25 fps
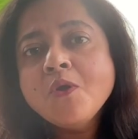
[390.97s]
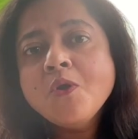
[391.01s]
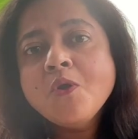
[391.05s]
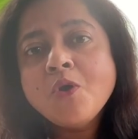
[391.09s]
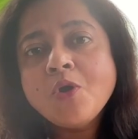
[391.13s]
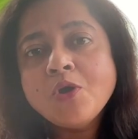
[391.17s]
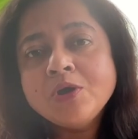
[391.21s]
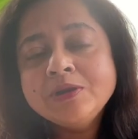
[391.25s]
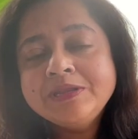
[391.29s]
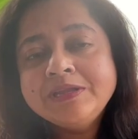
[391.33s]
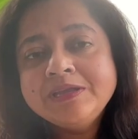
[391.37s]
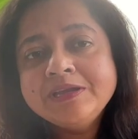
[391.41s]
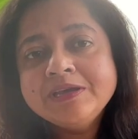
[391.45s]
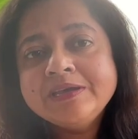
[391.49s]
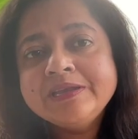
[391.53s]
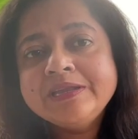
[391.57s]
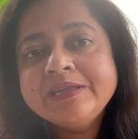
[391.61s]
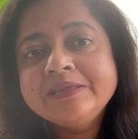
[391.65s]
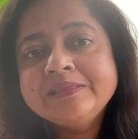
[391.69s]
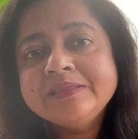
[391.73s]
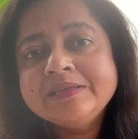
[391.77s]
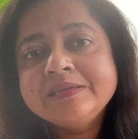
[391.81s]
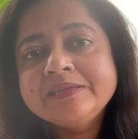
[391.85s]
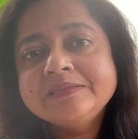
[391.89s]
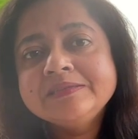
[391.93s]
On
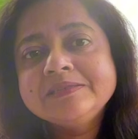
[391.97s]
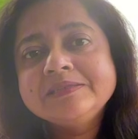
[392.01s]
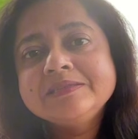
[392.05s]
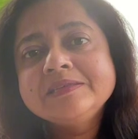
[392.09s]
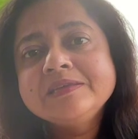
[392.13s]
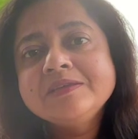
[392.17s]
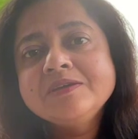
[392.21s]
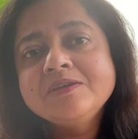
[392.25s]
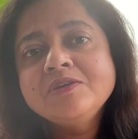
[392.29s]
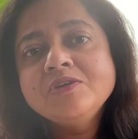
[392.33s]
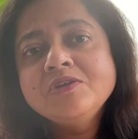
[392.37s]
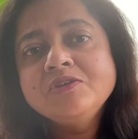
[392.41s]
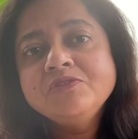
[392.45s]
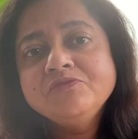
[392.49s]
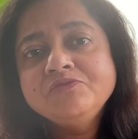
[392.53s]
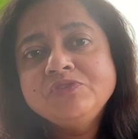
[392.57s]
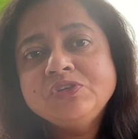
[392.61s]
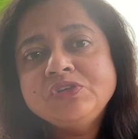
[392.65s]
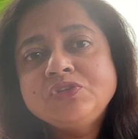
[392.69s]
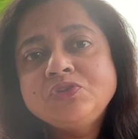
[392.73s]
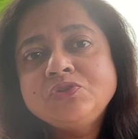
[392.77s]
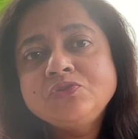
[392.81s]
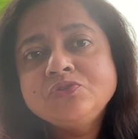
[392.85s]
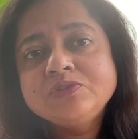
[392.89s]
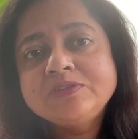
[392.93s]
hearing this,
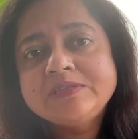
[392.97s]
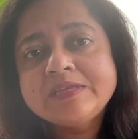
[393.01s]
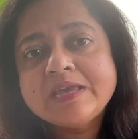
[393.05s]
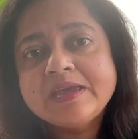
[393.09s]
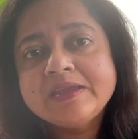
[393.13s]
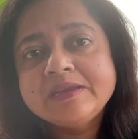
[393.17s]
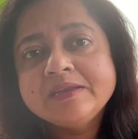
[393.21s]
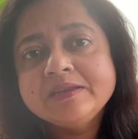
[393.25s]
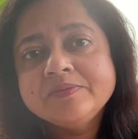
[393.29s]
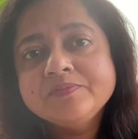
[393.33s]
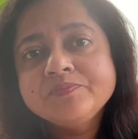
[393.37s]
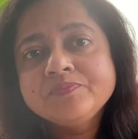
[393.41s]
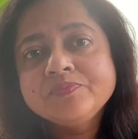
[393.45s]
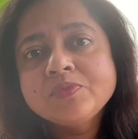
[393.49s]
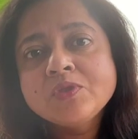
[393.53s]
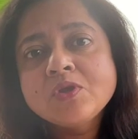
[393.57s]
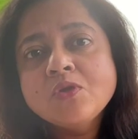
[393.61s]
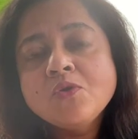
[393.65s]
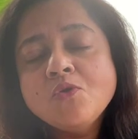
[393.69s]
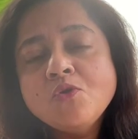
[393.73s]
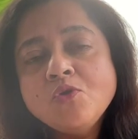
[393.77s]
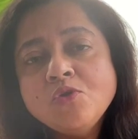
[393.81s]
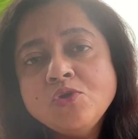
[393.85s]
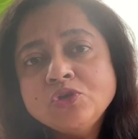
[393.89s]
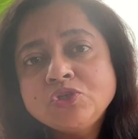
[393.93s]
Vishnu said,
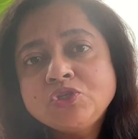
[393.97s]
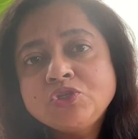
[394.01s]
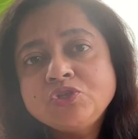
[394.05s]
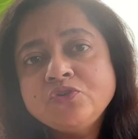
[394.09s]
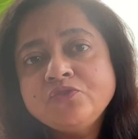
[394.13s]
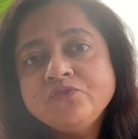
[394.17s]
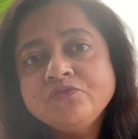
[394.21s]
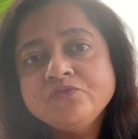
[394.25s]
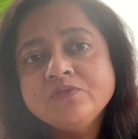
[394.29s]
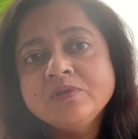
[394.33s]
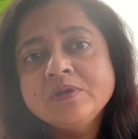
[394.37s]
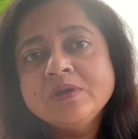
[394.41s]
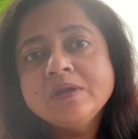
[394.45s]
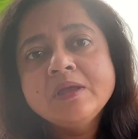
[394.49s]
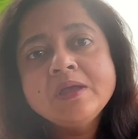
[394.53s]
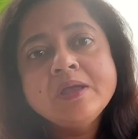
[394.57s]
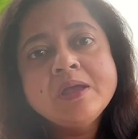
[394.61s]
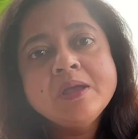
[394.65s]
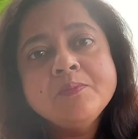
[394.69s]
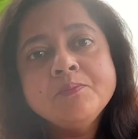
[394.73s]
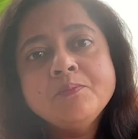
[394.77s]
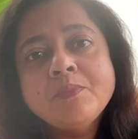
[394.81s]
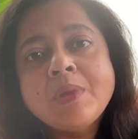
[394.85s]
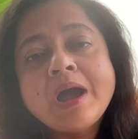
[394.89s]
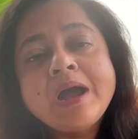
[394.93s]
O Shuv,
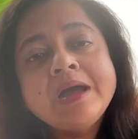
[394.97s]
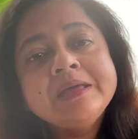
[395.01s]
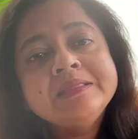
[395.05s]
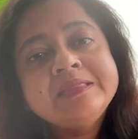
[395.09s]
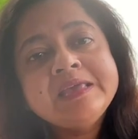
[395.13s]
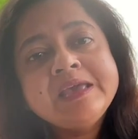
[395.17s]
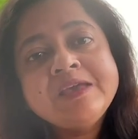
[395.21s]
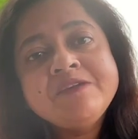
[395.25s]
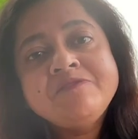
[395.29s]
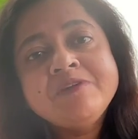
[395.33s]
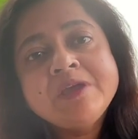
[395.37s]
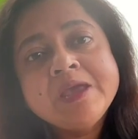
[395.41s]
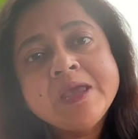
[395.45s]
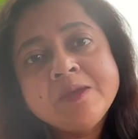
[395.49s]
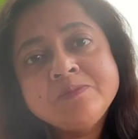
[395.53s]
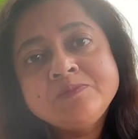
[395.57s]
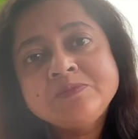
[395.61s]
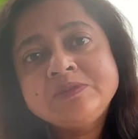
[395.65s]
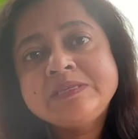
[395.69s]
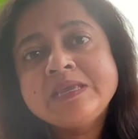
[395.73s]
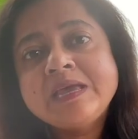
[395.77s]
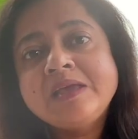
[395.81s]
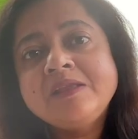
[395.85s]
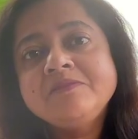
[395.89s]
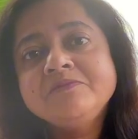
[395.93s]
Mahadev
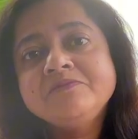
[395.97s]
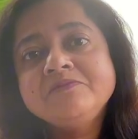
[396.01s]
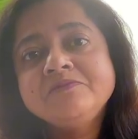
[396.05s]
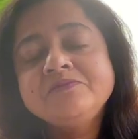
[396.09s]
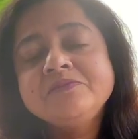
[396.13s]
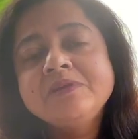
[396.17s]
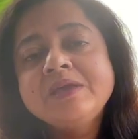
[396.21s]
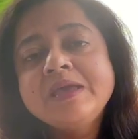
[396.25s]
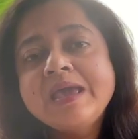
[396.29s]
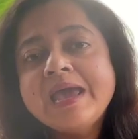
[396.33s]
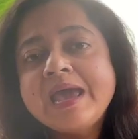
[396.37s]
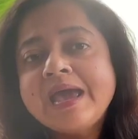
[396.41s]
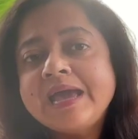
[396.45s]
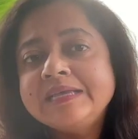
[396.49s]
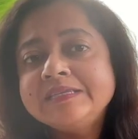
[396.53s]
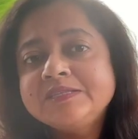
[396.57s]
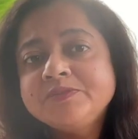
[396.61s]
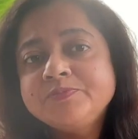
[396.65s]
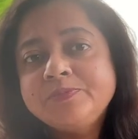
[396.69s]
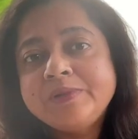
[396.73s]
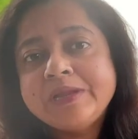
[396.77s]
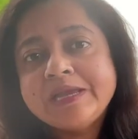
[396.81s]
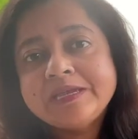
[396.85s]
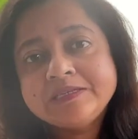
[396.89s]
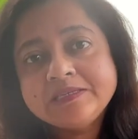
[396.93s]
himself has
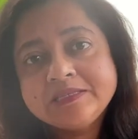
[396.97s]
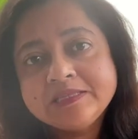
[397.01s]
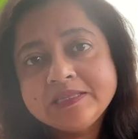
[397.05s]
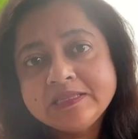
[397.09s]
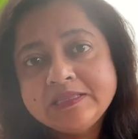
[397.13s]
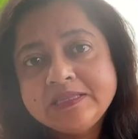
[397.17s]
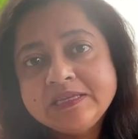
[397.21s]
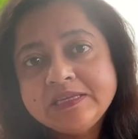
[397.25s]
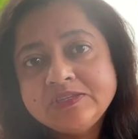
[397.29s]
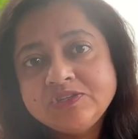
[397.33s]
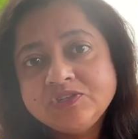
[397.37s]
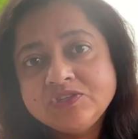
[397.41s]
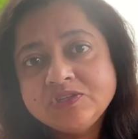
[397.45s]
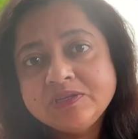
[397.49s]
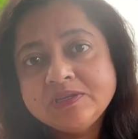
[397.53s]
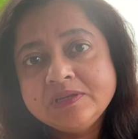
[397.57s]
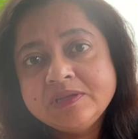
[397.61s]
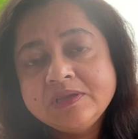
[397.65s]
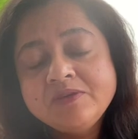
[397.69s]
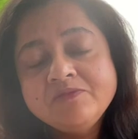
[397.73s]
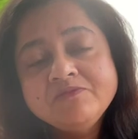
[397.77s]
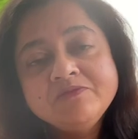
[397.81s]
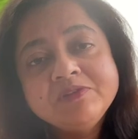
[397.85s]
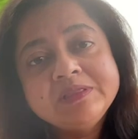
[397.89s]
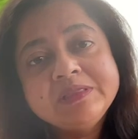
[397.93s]
blessed Dadhichi
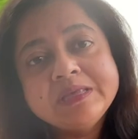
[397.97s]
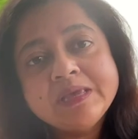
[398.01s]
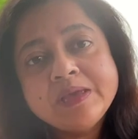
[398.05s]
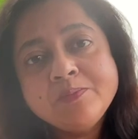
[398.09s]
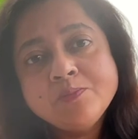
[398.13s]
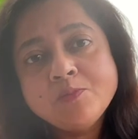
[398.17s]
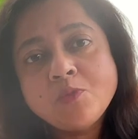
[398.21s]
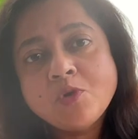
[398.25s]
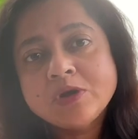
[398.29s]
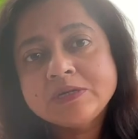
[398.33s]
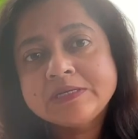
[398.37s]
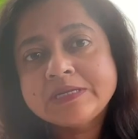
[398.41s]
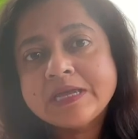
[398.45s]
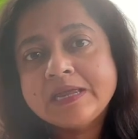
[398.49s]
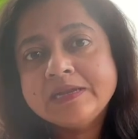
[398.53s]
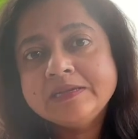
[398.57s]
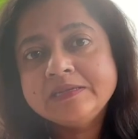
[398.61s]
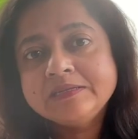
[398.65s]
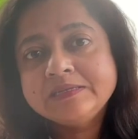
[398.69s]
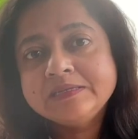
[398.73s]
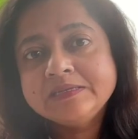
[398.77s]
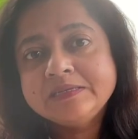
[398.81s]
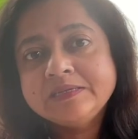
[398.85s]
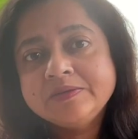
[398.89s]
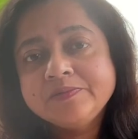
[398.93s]
with
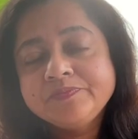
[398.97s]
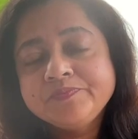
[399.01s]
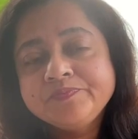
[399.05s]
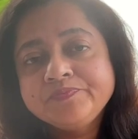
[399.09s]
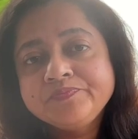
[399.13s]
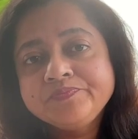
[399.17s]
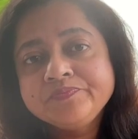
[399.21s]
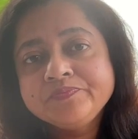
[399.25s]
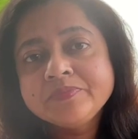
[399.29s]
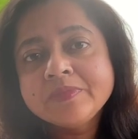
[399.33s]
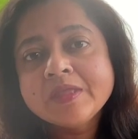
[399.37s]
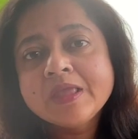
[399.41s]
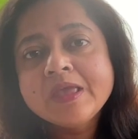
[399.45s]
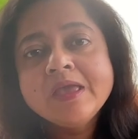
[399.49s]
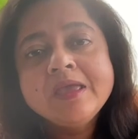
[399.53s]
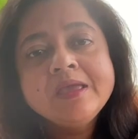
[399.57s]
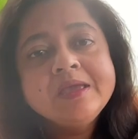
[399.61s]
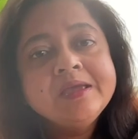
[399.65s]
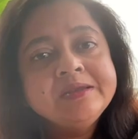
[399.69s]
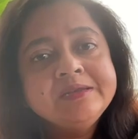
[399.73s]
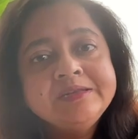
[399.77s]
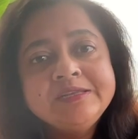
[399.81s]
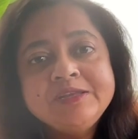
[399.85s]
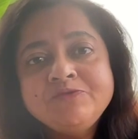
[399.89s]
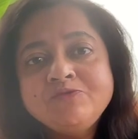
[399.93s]
immortality.
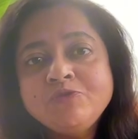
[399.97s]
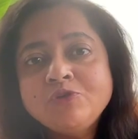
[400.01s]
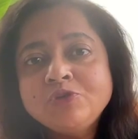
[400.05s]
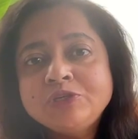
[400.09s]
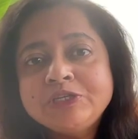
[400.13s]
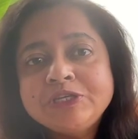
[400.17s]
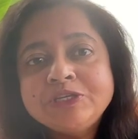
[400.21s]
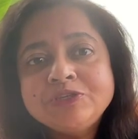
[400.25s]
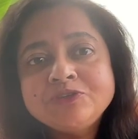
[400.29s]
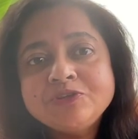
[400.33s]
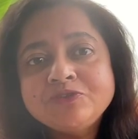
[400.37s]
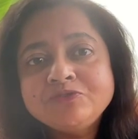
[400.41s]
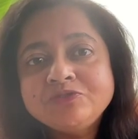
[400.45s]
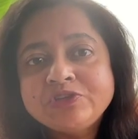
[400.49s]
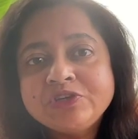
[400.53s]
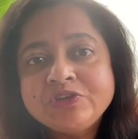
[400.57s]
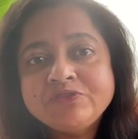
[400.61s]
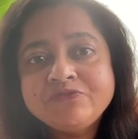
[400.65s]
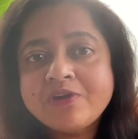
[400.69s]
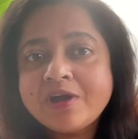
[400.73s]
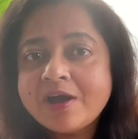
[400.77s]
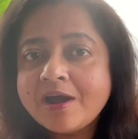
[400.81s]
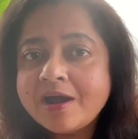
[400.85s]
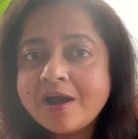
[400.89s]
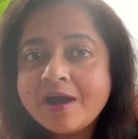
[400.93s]
Devotees of
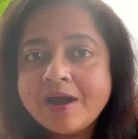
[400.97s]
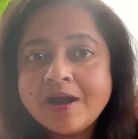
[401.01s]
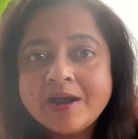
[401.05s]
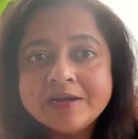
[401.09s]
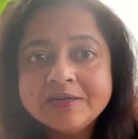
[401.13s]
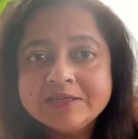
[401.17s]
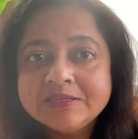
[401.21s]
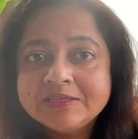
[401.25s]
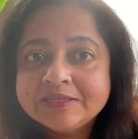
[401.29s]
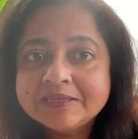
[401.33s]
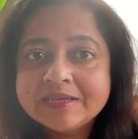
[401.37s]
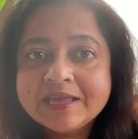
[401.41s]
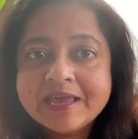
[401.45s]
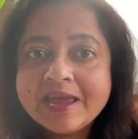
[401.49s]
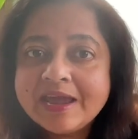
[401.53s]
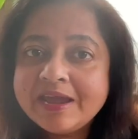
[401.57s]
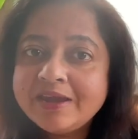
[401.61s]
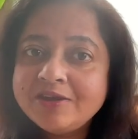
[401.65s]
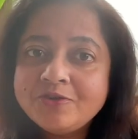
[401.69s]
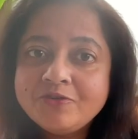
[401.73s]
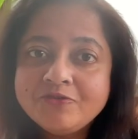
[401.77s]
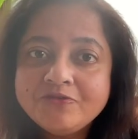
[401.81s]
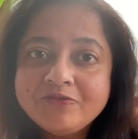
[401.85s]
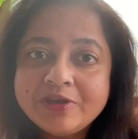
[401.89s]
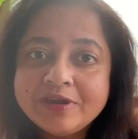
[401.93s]
Shiva aren't
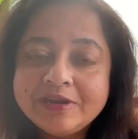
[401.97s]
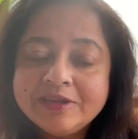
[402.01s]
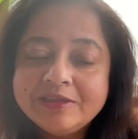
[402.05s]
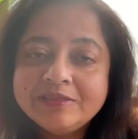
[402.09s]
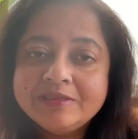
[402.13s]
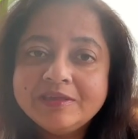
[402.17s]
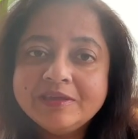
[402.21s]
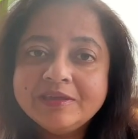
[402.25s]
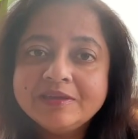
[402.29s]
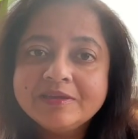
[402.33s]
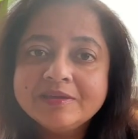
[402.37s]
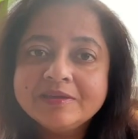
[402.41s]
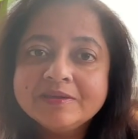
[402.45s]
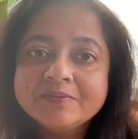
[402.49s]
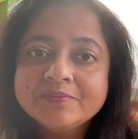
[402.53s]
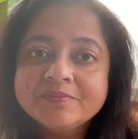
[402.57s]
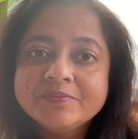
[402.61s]
scared of anything.